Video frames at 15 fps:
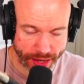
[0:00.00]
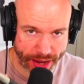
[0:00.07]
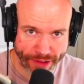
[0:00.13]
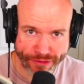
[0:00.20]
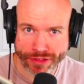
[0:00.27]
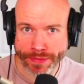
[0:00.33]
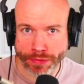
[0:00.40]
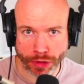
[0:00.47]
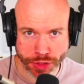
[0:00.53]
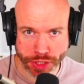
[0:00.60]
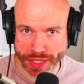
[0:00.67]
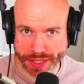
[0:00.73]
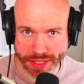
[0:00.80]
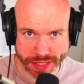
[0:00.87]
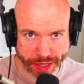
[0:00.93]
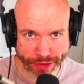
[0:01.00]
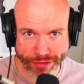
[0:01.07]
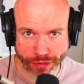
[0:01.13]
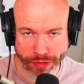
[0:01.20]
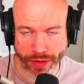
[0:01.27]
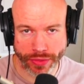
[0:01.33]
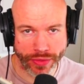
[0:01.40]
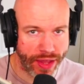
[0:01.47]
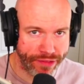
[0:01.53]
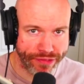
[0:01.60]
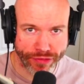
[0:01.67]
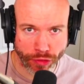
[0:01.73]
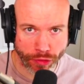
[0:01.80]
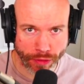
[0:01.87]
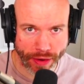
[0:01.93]
and every project is different, and
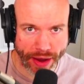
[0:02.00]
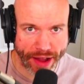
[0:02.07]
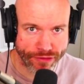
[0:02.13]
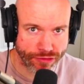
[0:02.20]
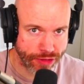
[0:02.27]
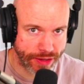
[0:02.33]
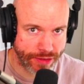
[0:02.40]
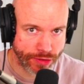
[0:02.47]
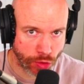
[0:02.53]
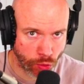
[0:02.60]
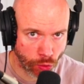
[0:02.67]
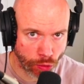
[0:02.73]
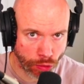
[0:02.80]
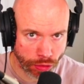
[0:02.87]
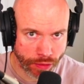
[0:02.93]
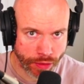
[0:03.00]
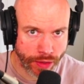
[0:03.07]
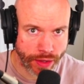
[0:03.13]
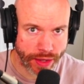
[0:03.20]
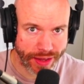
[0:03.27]
therefore every tool